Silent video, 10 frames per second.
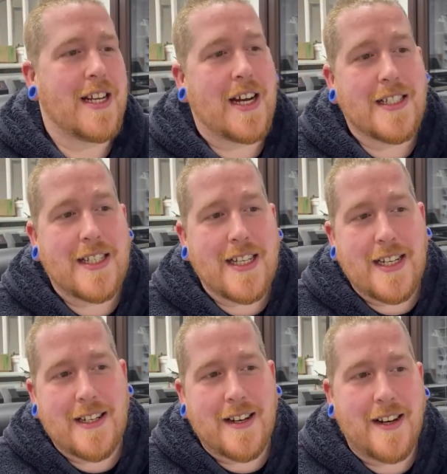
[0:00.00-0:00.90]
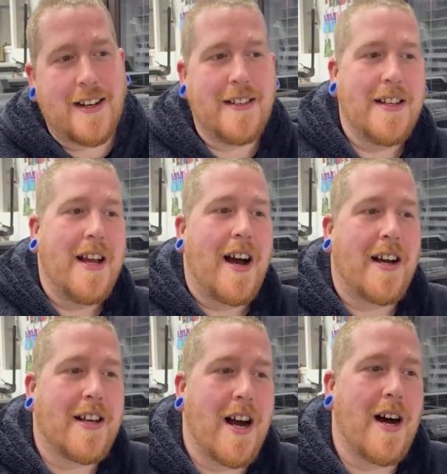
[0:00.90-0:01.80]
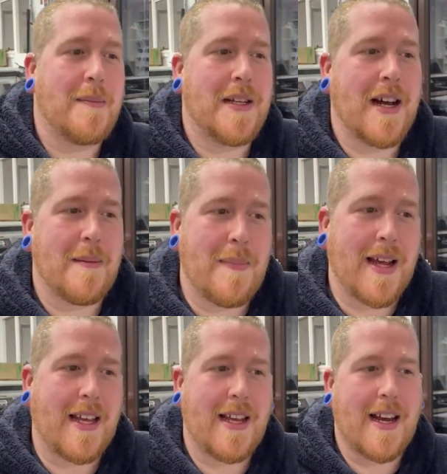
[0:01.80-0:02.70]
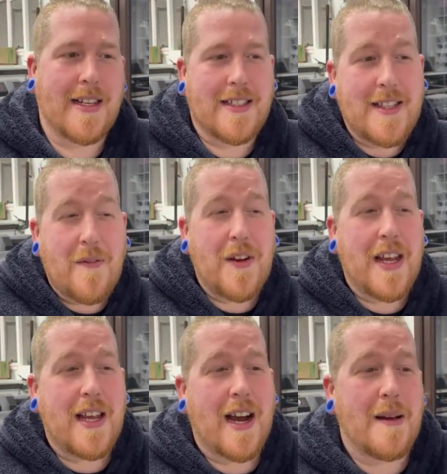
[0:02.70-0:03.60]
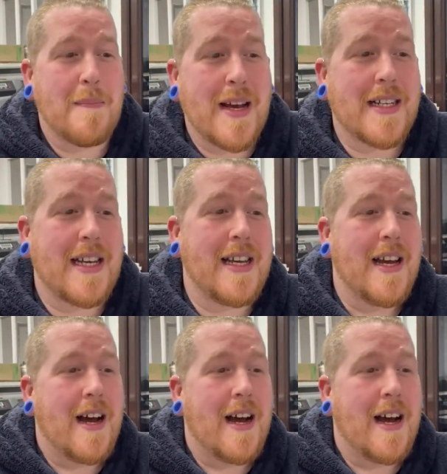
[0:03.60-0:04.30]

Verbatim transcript: hi Tina, hi Carmen, hi Becky, hi Stephanie, hi Maddie,